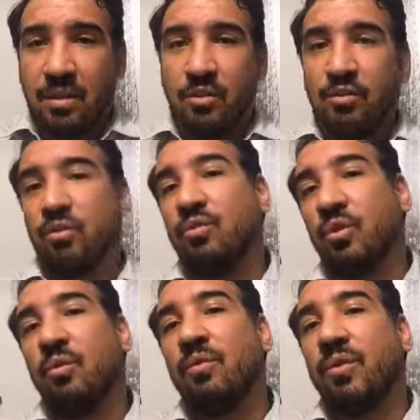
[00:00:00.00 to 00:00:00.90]
So
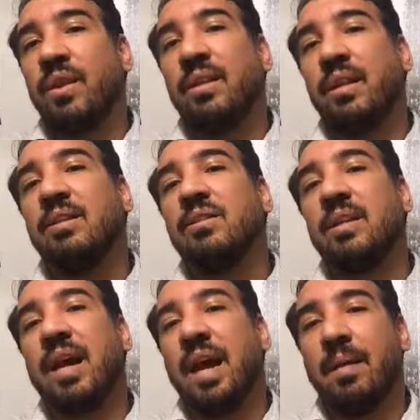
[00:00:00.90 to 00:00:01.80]
don't think that it's going to
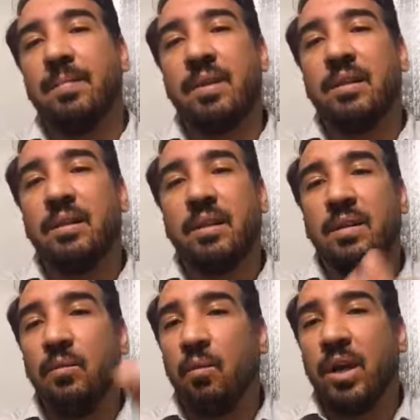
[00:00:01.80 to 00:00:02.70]
happen
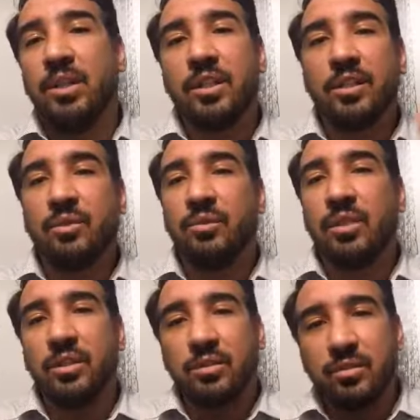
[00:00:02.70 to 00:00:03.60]
in 1 year, 2
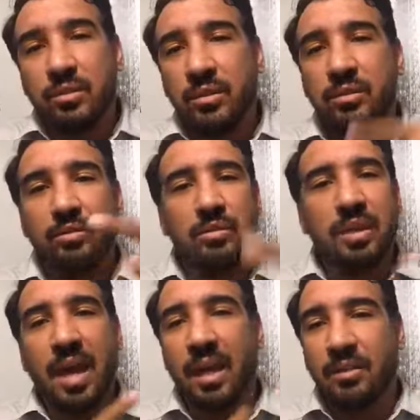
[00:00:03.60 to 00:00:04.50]
years. You
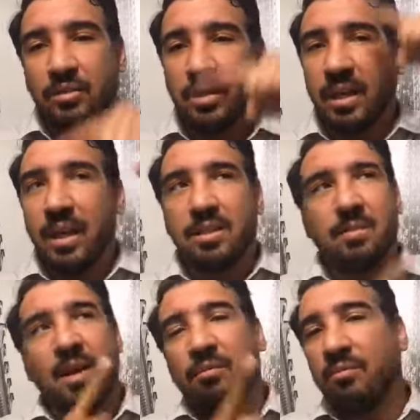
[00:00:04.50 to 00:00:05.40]
gotta just, it's
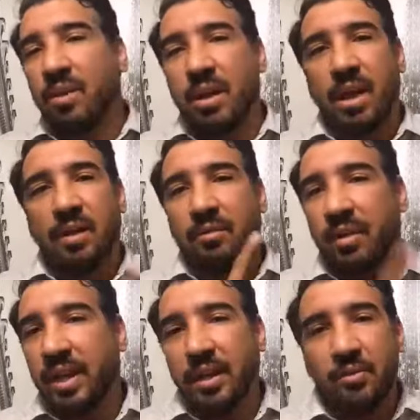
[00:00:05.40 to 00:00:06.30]
about
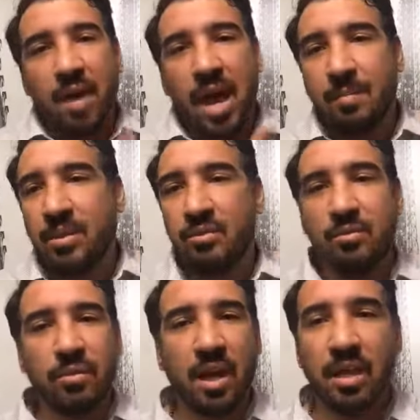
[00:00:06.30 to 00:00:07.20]
creating new habits, new
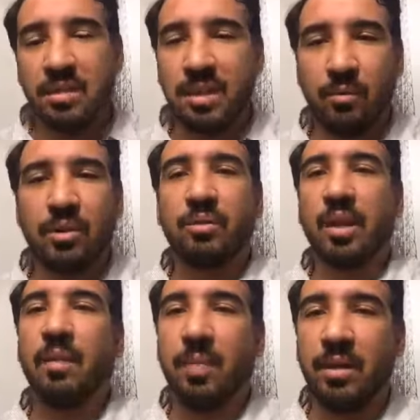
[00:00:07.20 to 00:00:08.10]
thoughts that will create
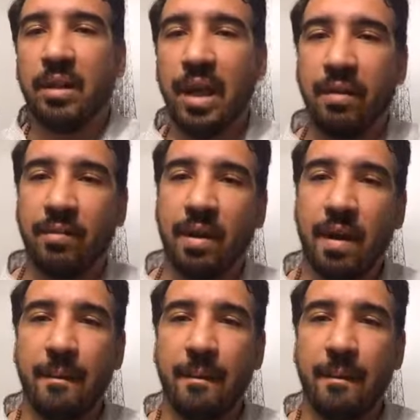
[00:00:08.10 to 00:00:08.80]
a better life, okay?